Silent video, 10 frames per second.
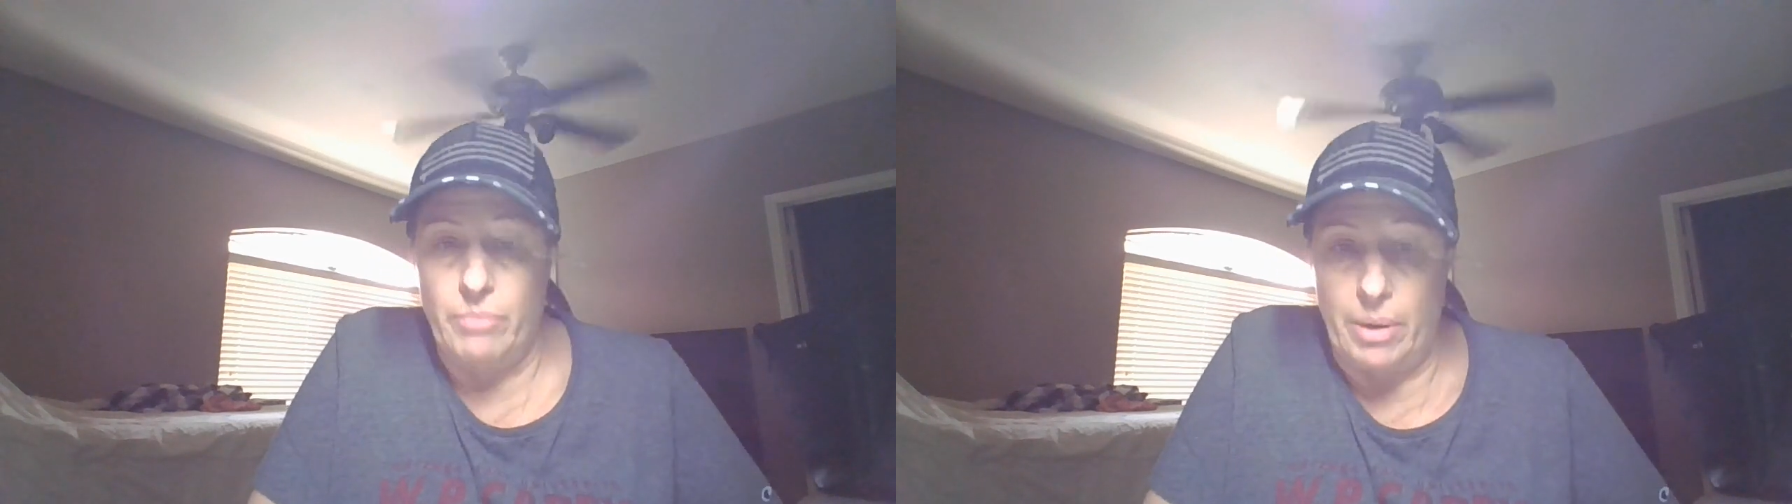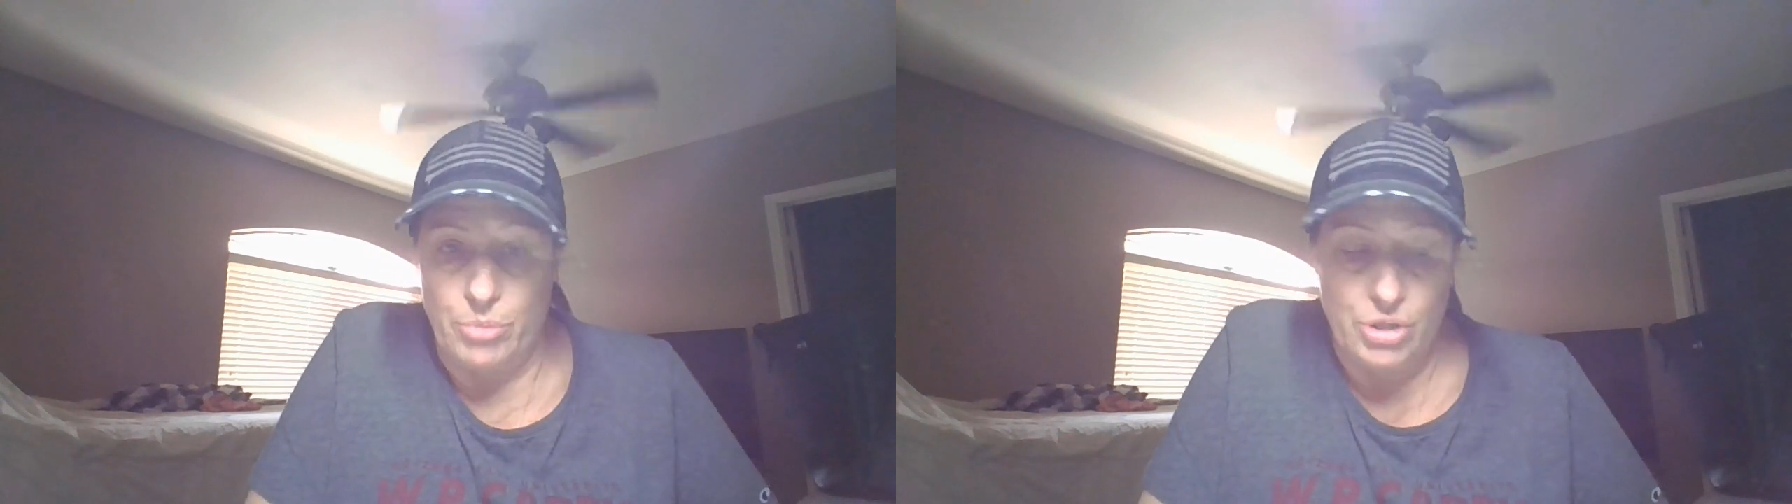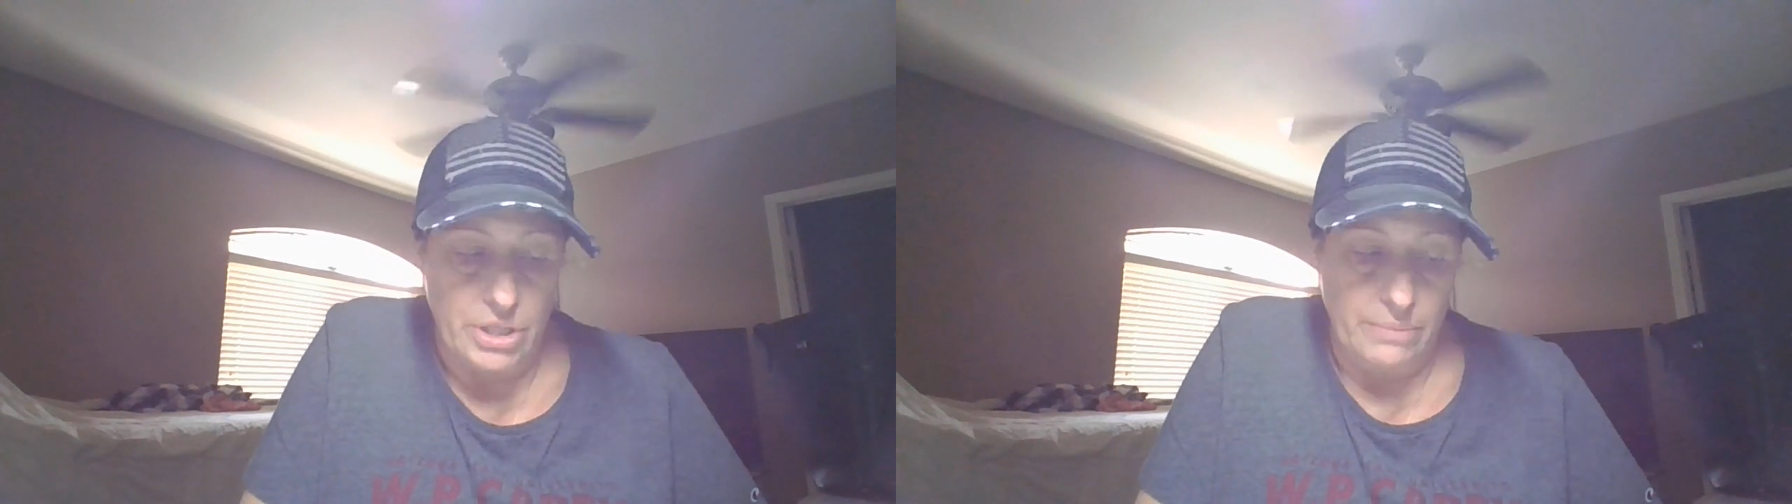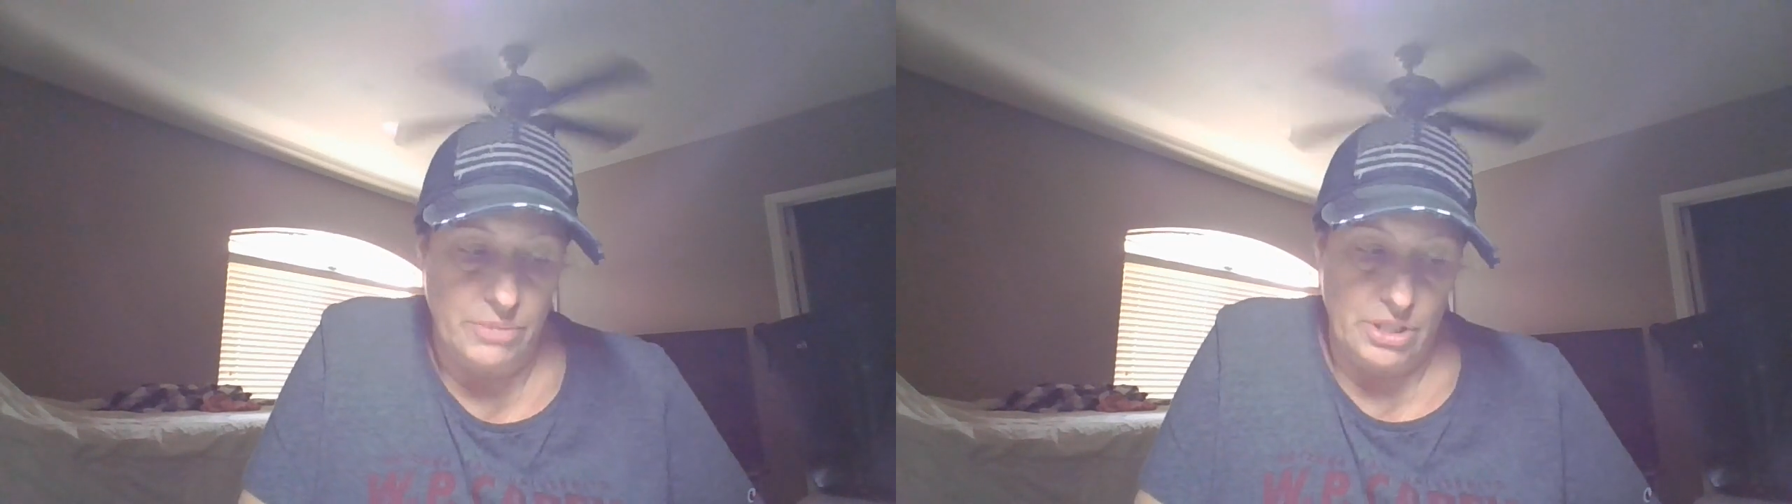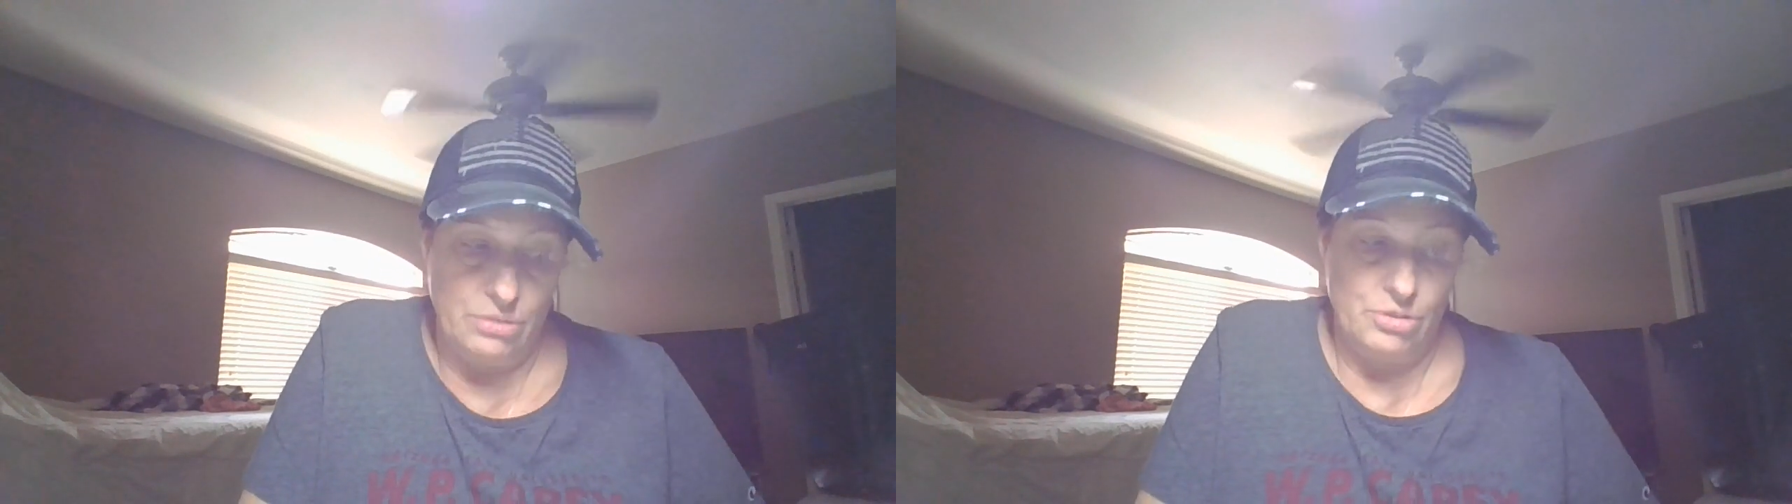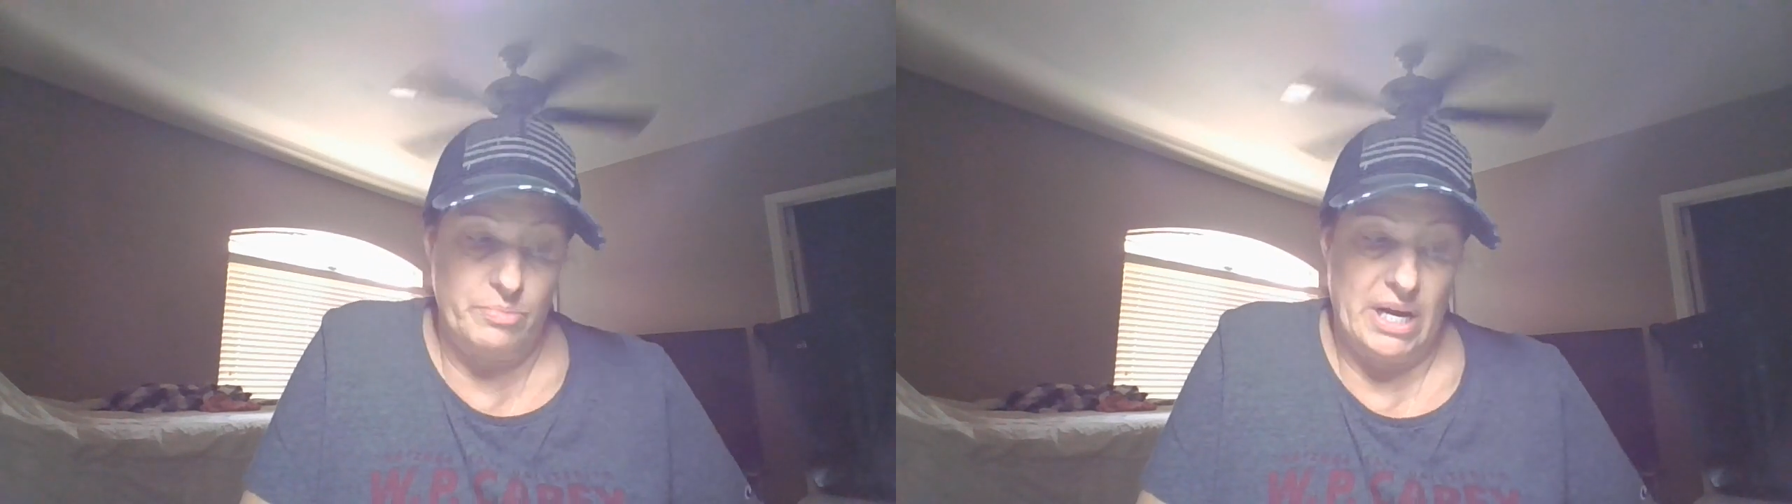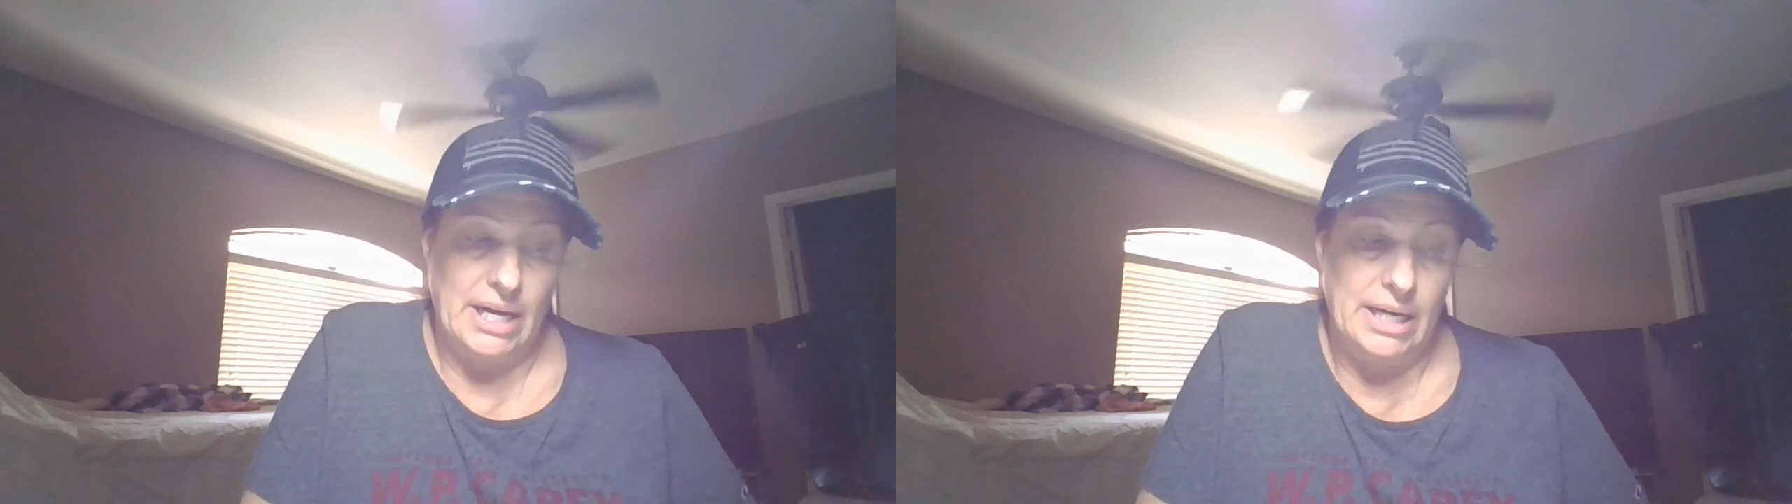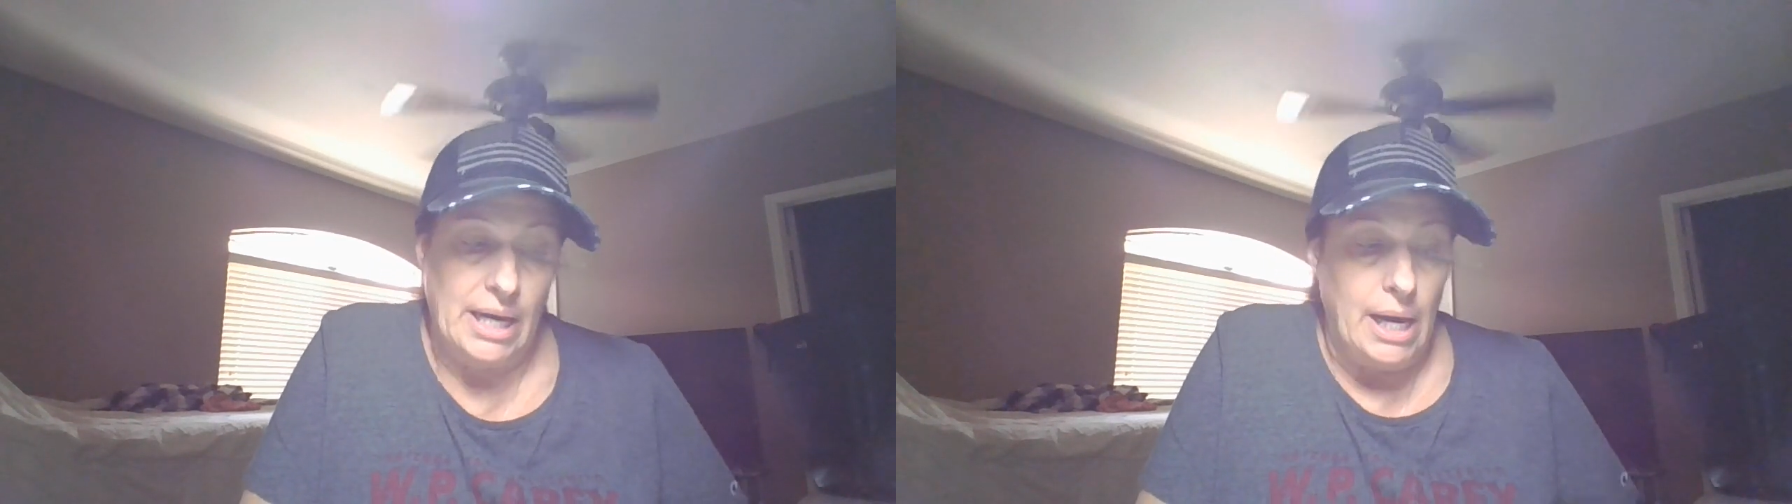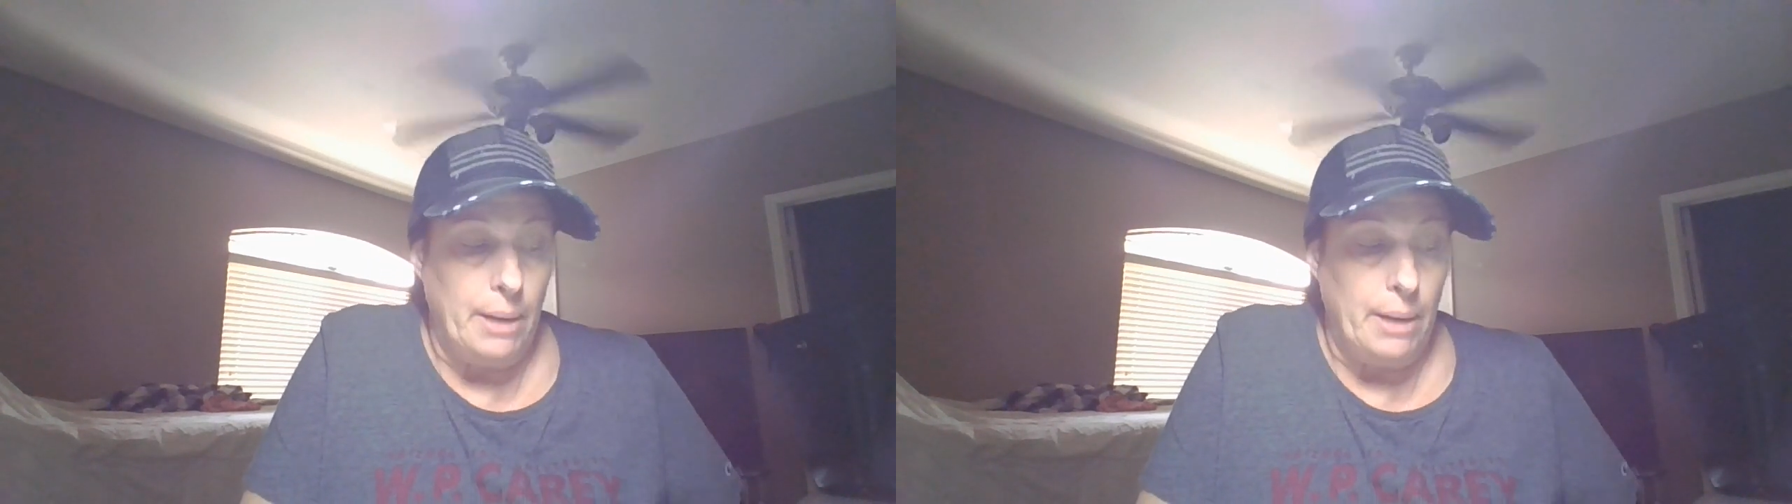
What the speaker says: membership dues paid